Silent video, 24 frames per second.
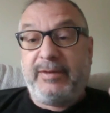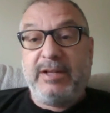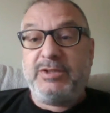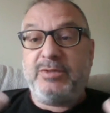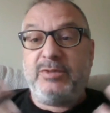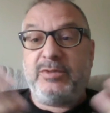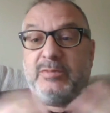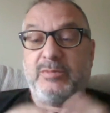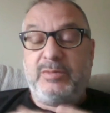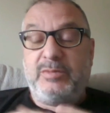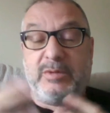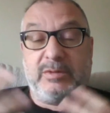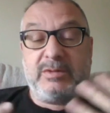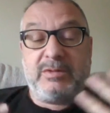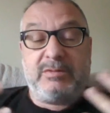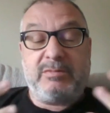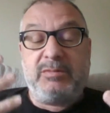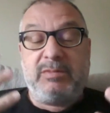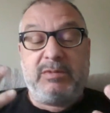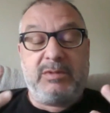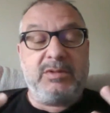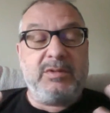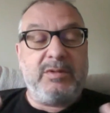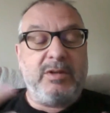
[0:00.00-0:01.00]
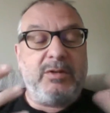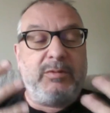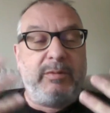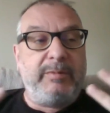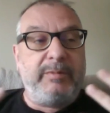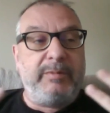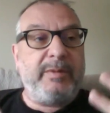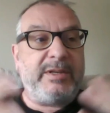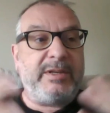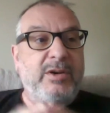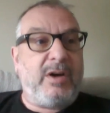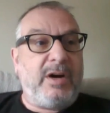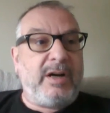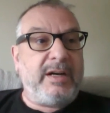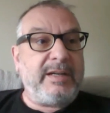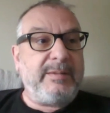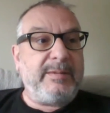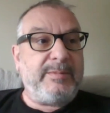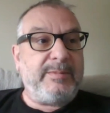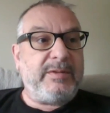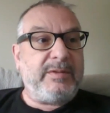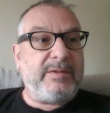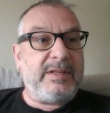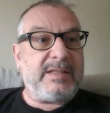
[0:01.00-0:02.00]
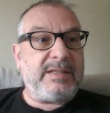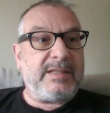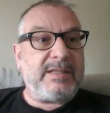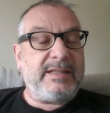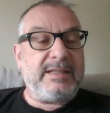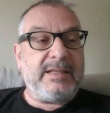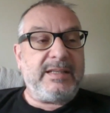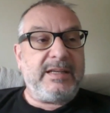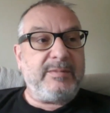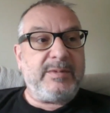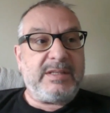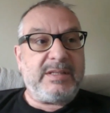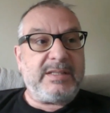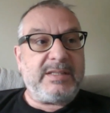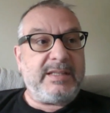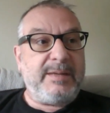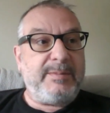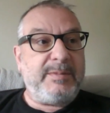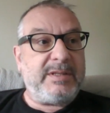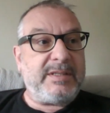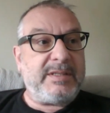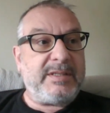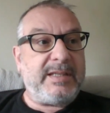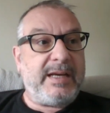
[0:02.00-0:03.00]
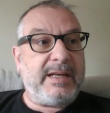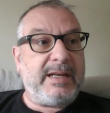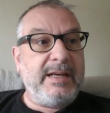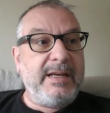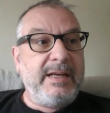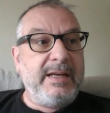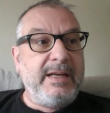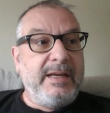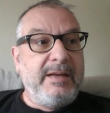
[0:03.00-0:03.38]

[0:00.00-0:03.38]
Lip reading: who will, you know, when we talk about this, I tell them the same, is that